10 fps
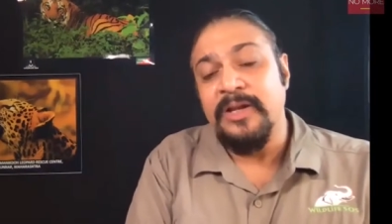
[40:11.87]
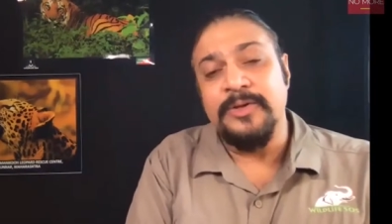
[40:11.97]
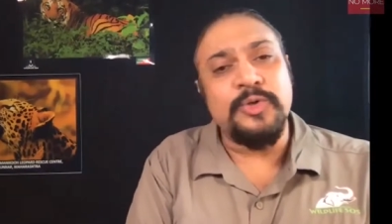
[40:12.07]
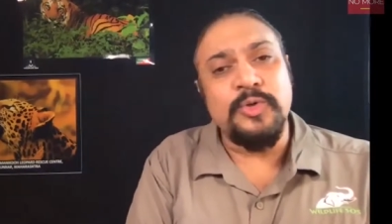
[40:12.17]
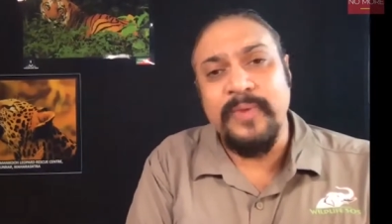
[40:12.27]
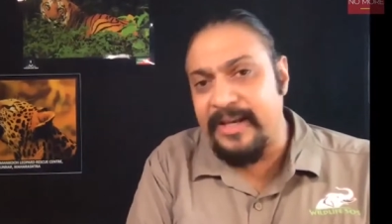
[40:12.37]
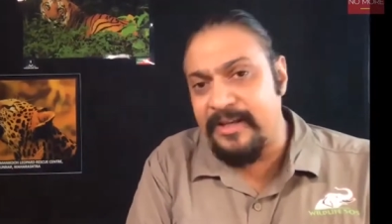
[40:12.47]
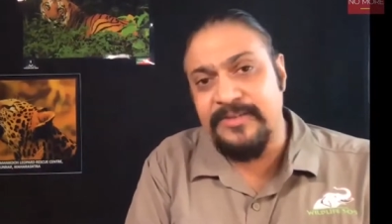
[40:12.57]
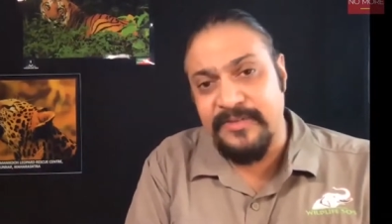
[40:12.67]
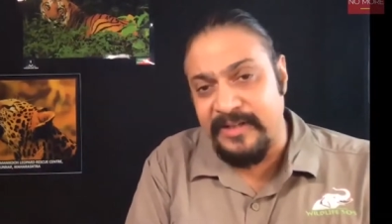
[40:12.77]
due to
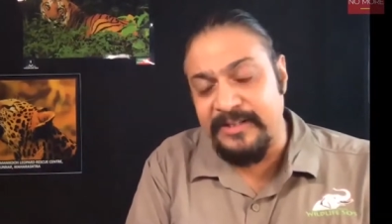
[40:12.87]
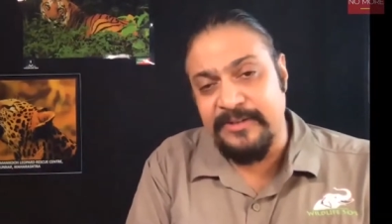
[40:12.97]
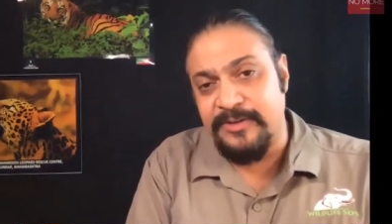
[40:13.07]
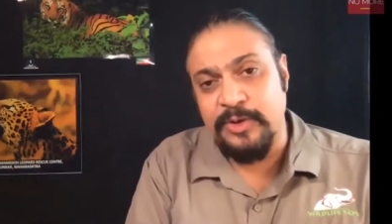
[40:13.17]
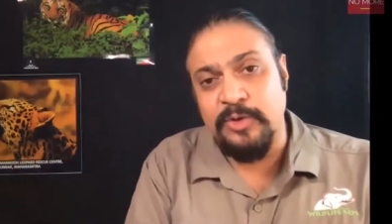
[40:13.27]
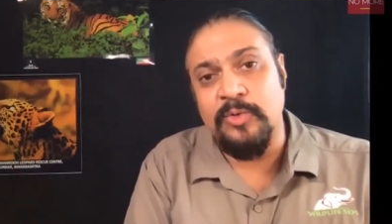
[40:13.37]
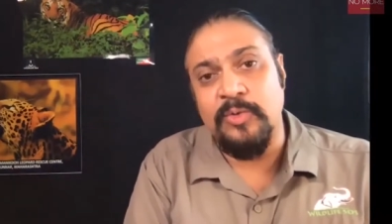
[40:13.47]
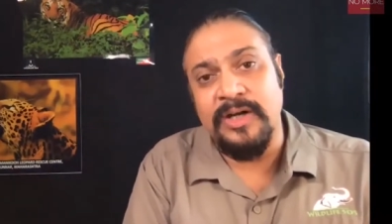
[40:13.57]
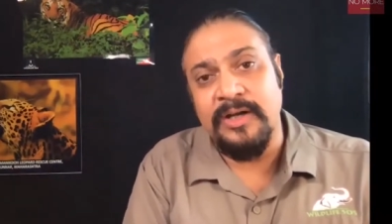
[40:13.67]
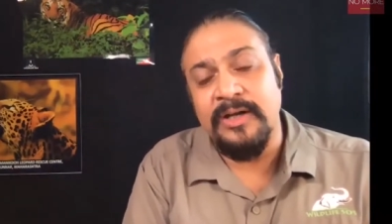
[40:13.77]
various reasons, you
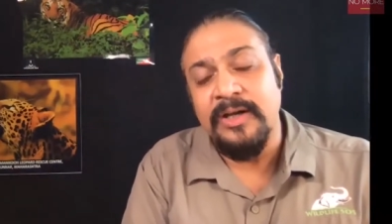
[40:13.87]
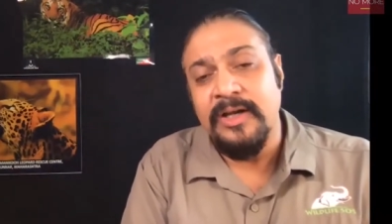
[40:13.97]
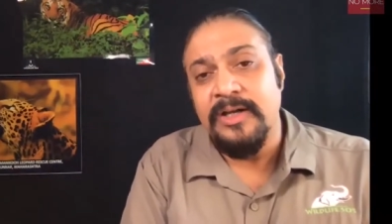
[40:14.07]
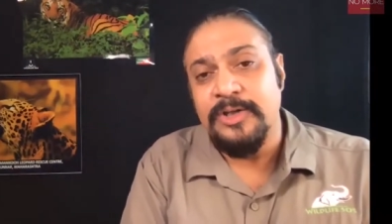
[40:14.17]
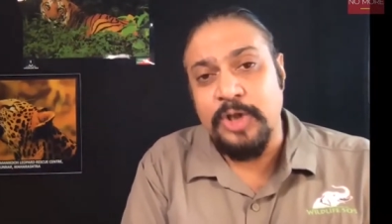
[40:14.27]
know, uh,